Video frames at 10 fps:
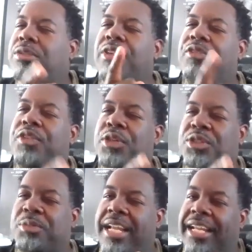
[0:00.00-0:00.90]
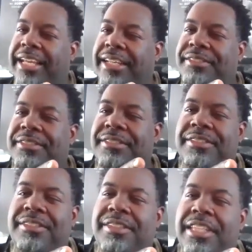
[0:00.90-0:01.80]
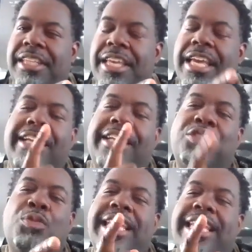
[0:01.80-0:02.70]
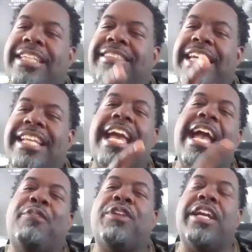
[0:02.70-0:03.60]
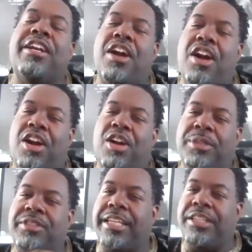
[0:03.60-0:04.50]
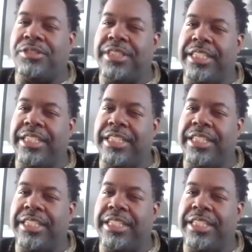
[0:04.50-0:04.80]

was confused by that. Because when he's in the African garb, it's like you